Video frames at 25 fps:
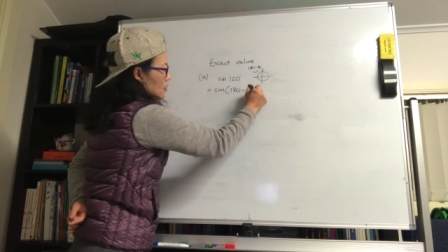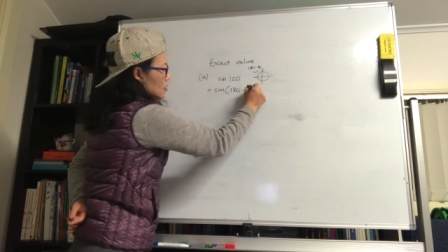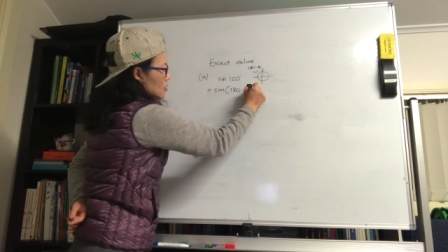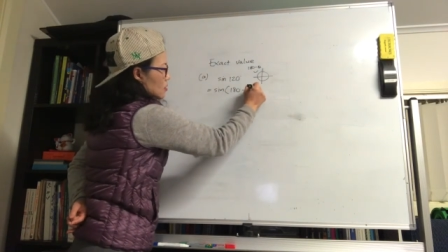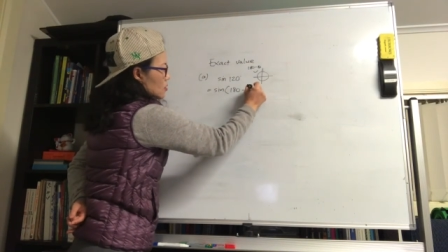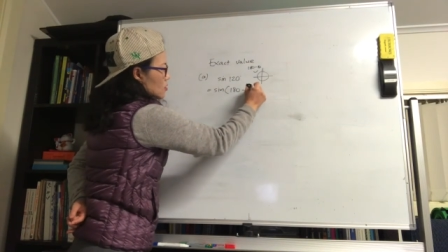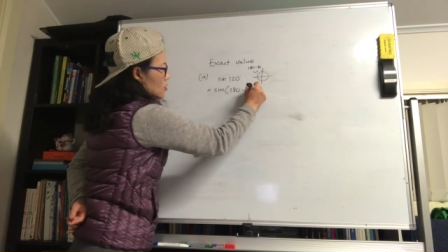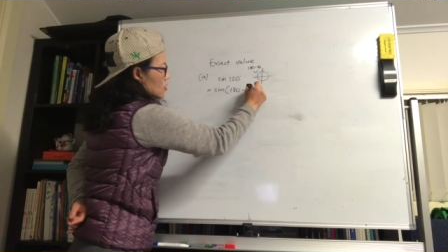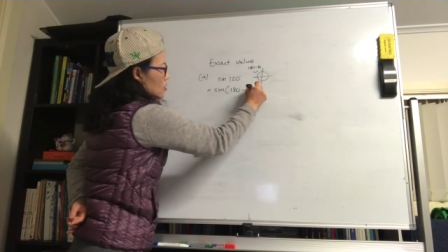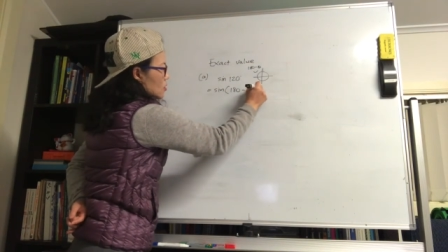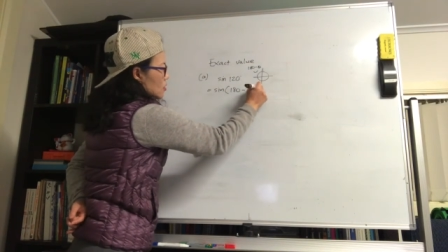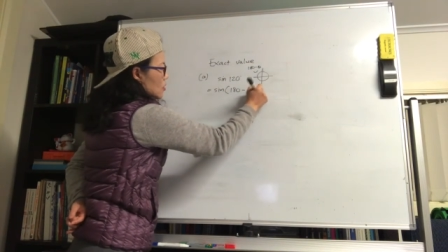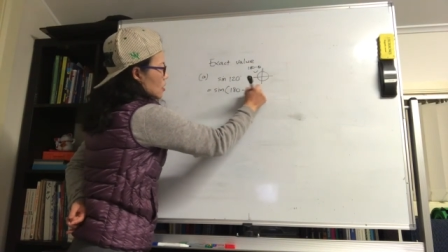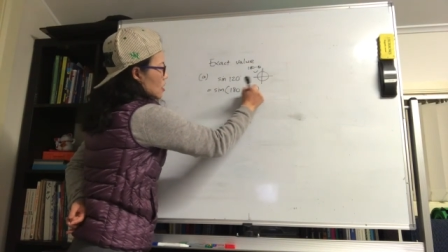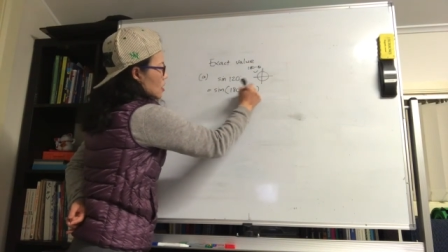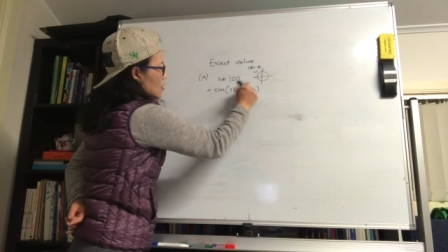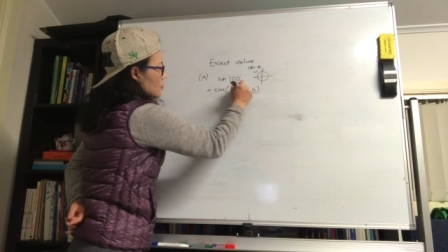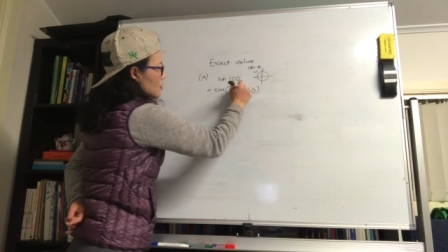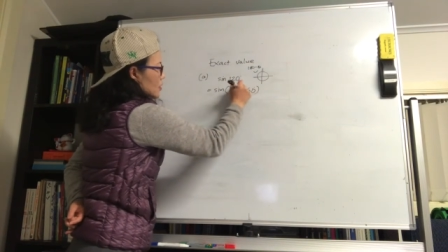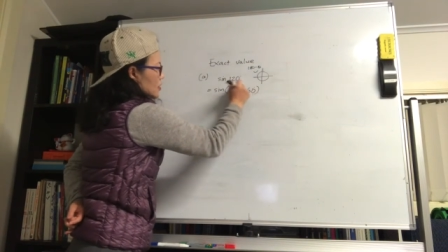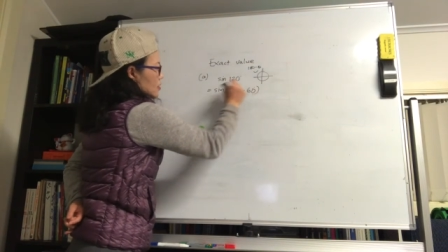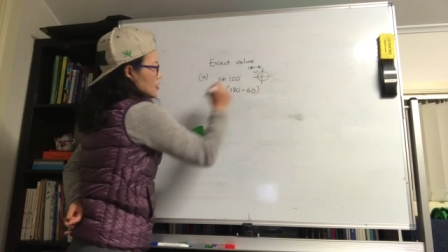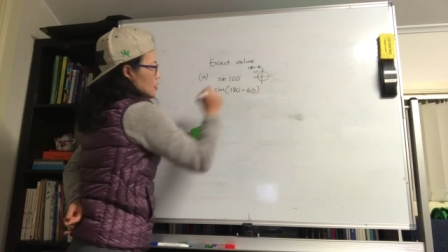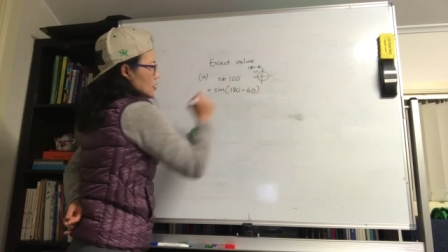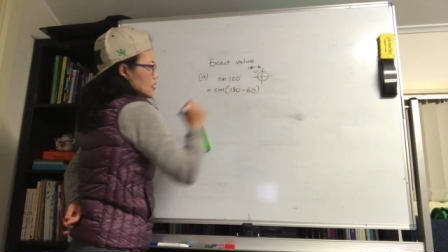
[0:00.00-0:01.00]
So I've
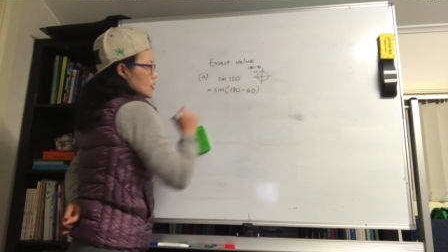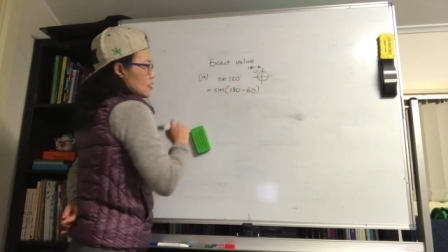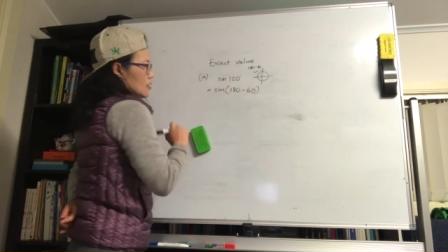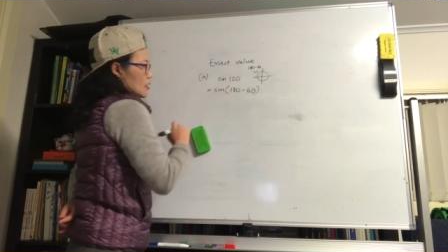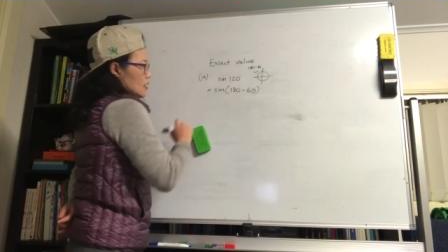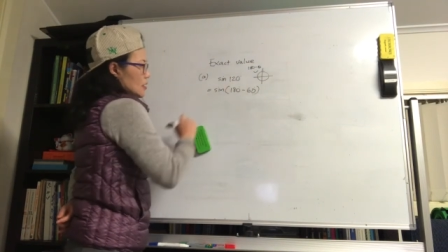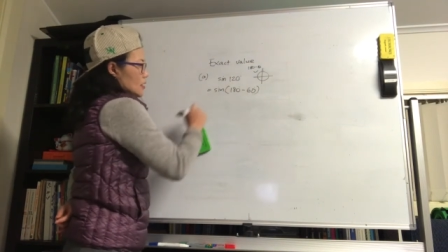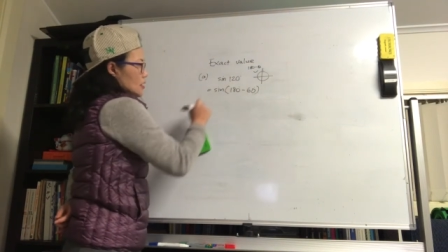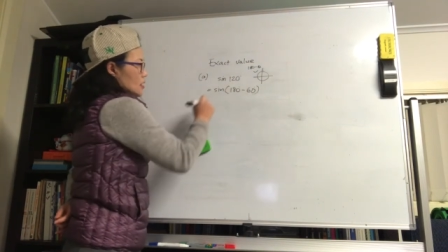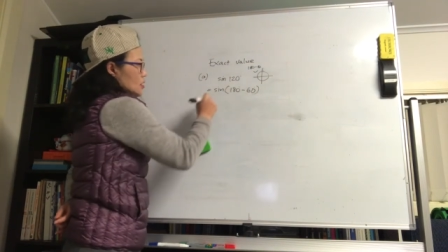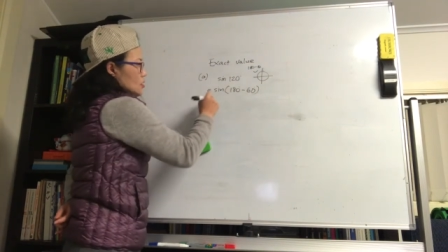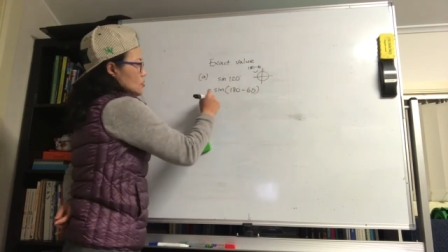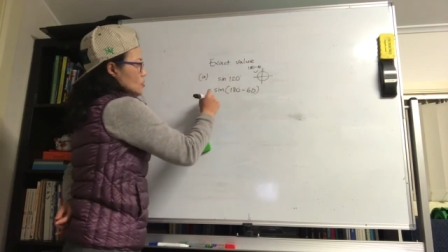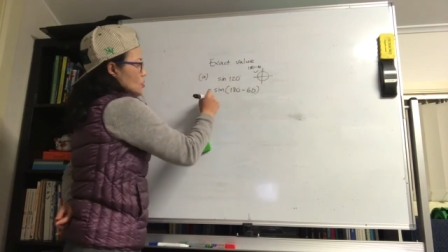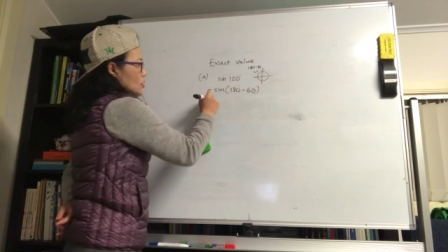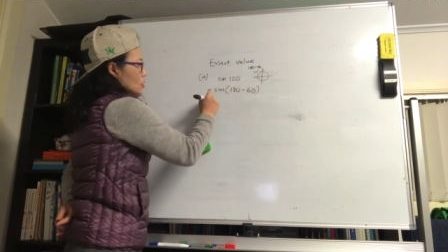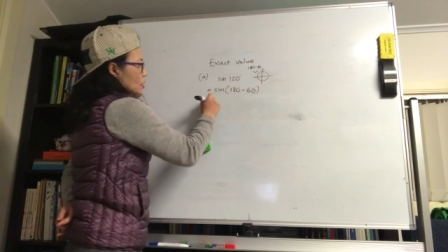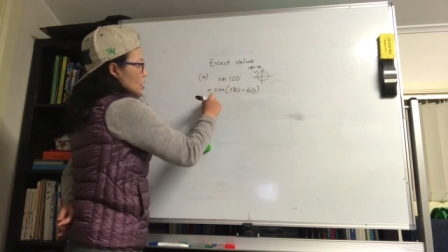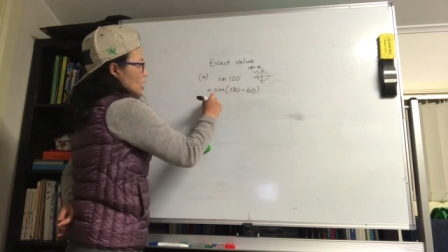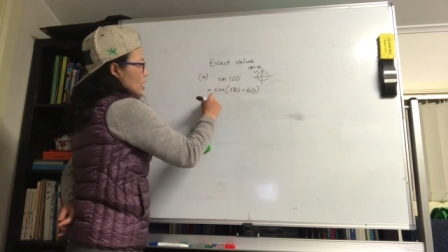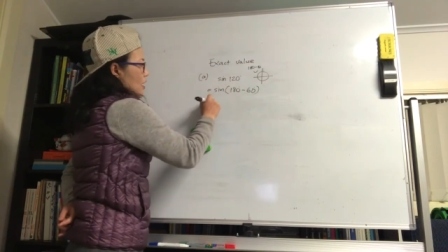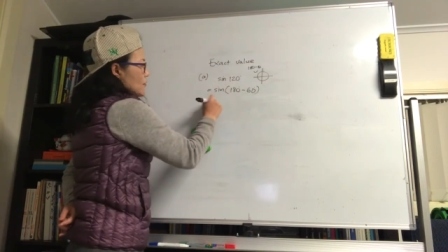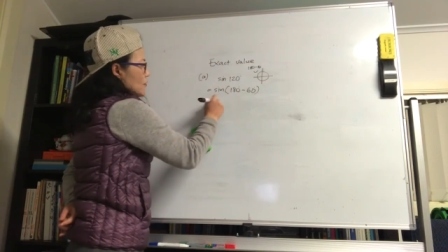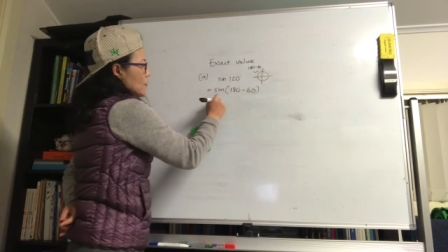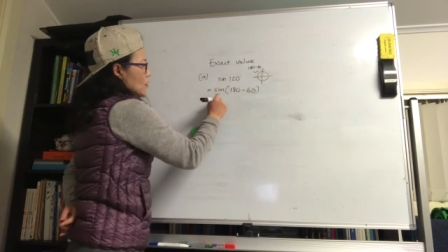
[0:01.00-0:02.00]
got 60. So
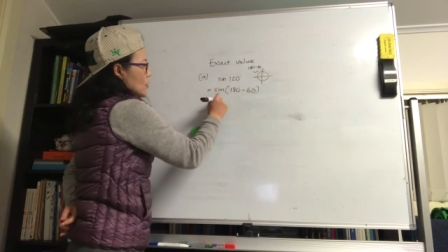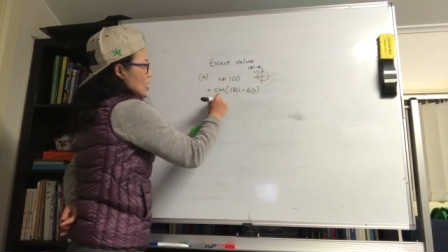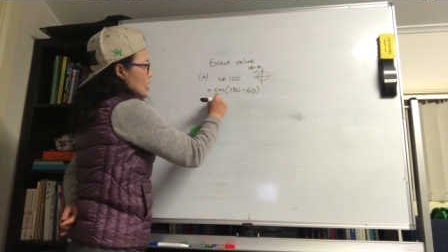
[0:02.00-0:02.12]
therefore